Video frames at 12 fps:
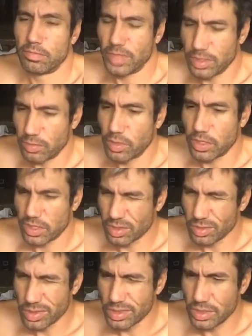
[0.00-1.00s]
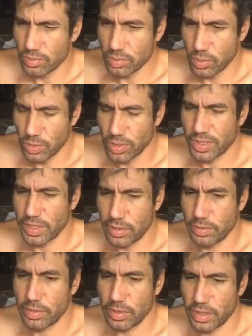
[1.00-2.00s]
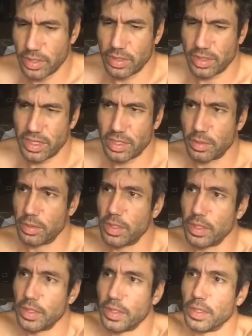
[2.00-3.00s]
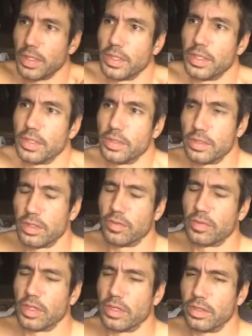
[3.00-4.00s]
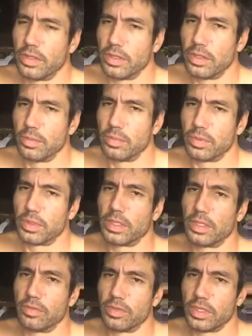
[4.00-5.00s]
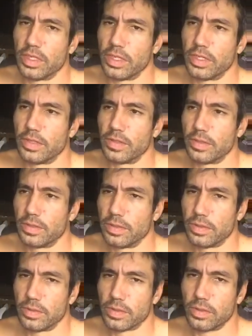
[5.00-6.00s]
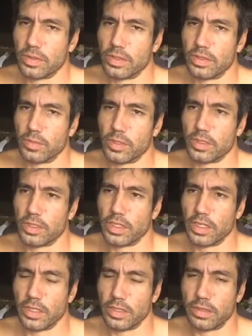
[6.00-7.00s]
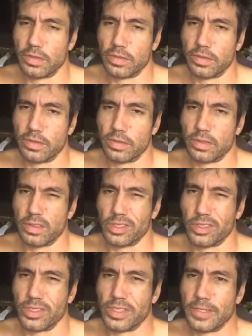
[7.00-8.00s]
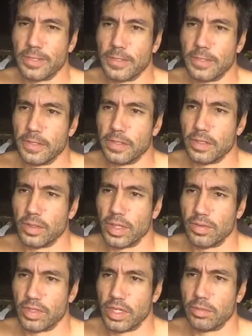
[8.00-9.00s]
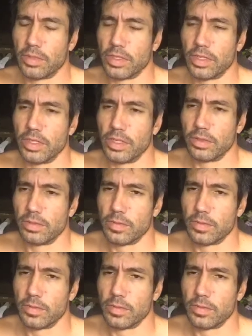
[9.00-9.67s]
And you want to squeeze it even more and get it really kind of get that stuff out of there. Let it bleed if you can. Squeeze it as much as you can. It's dirty. You don't have time to clean it.